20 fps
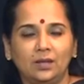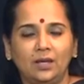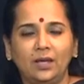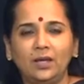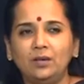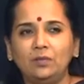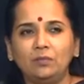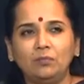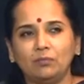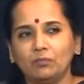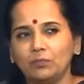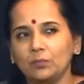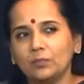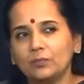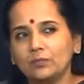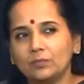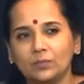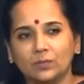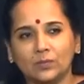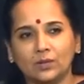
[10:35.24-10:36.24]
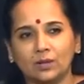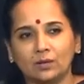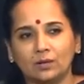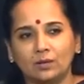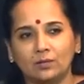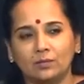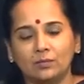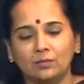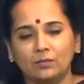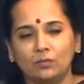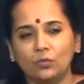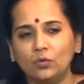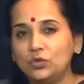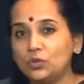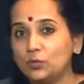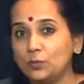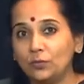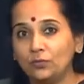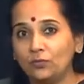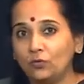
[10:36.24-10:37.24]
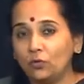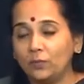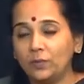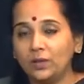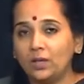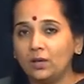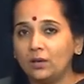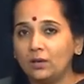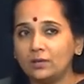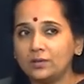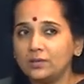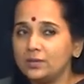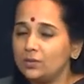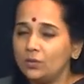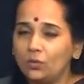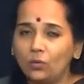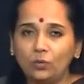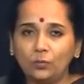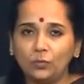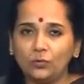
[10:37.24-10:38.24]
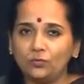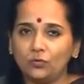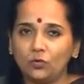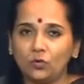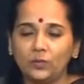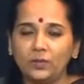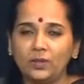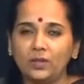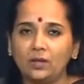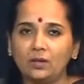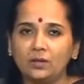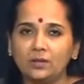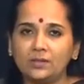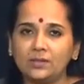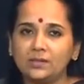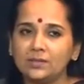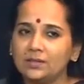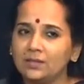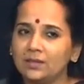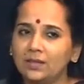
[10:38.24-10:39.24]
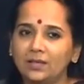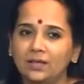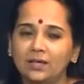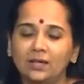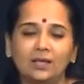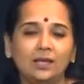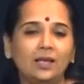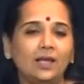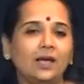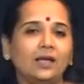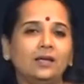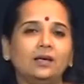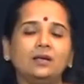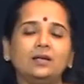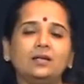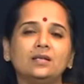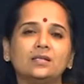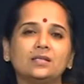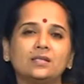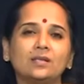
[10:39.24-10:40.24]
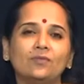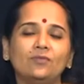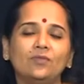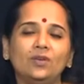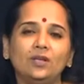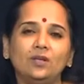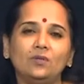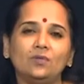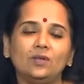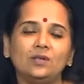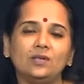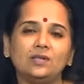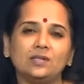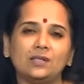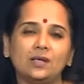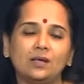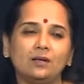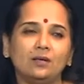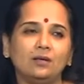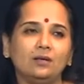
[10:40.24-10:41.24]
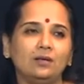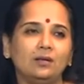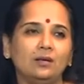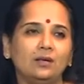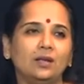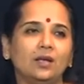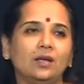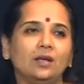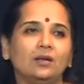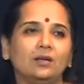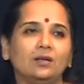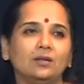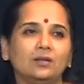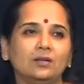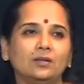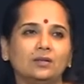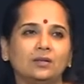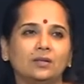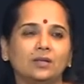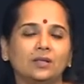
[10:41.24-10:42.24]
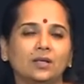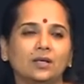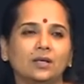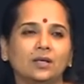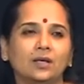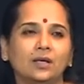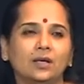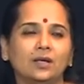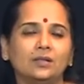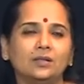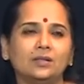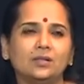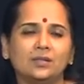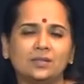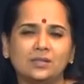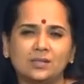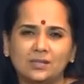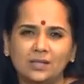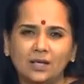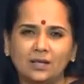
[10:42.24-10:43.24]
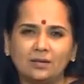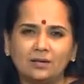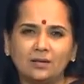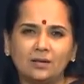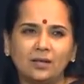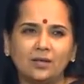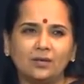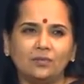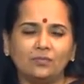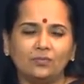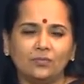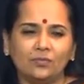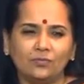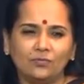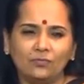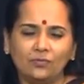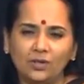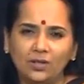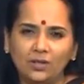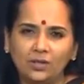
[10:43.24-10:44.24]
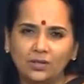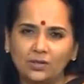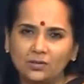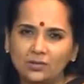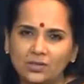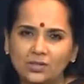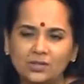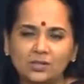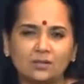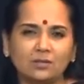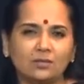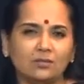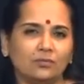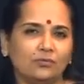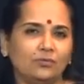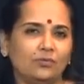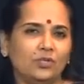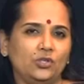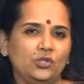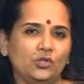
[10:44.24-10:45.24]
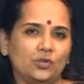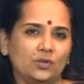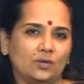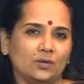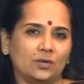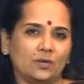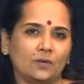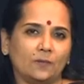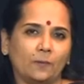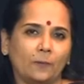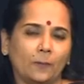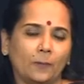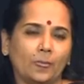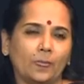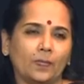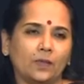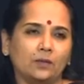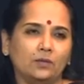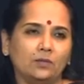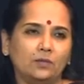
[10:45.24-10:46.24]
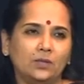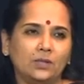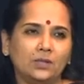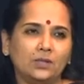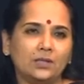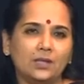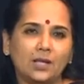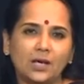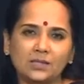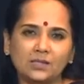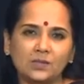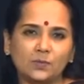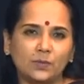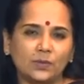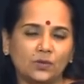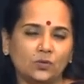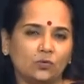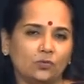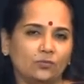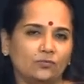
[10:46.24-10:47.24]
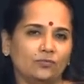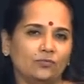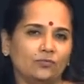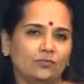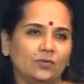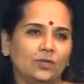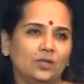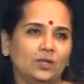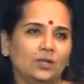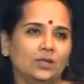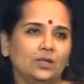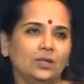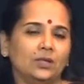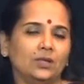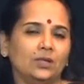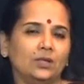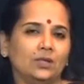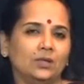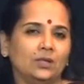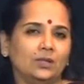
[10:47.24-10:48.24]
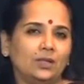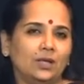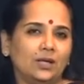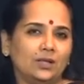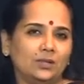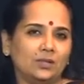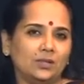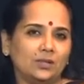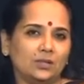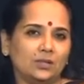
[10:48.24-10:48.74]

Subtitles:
In most performing arts, in all performing arts, Laya is a very, very subtle, it's a subtle and very critical feature, critical aspect of that